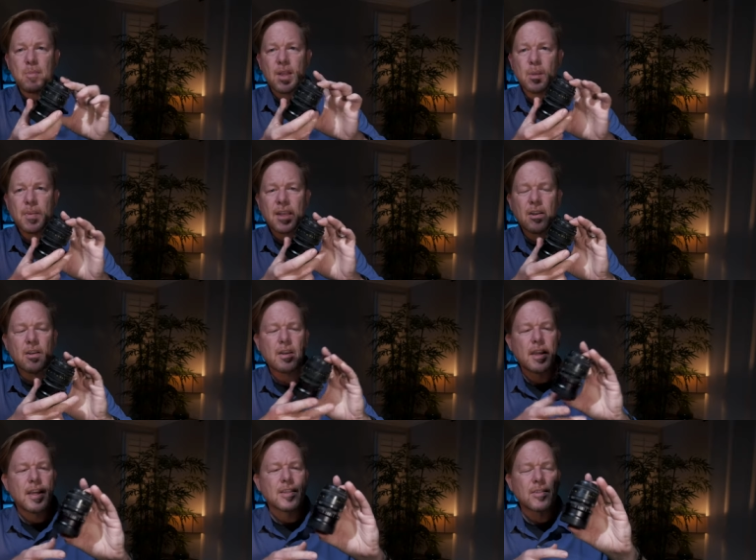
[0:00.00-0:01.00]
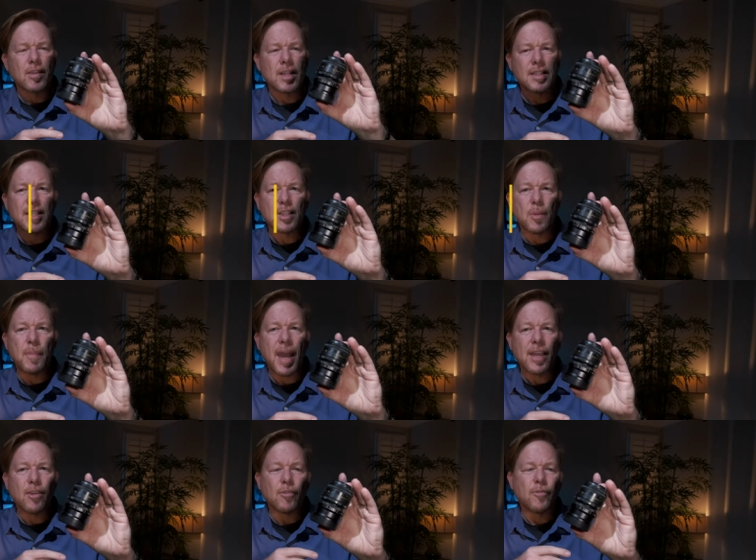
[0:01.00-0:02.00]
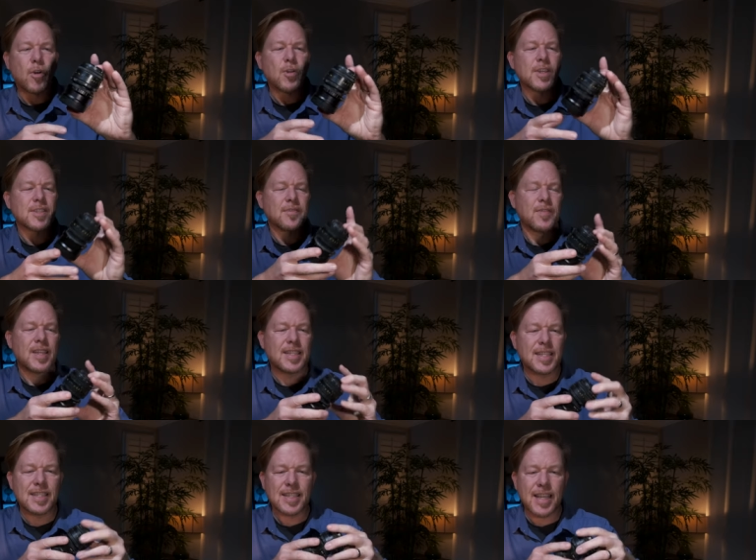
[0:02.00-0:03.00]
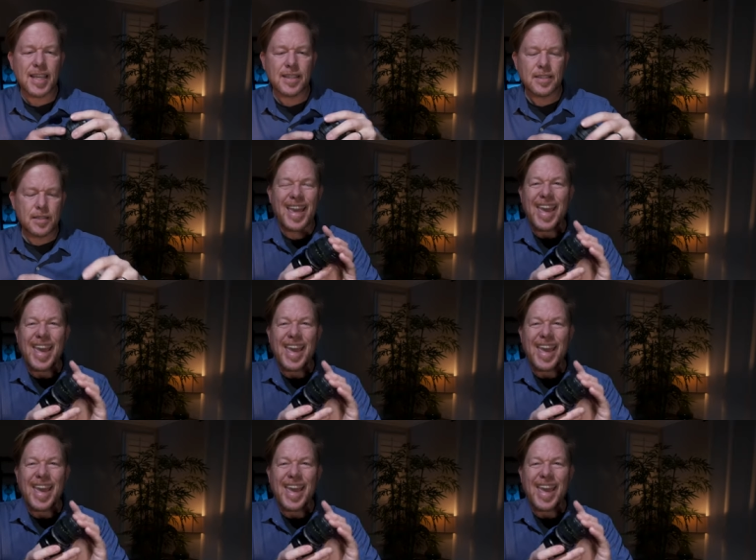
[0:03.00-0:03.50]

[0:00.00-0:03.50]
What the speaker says: millimeter. So this is a manual focus vintage lens,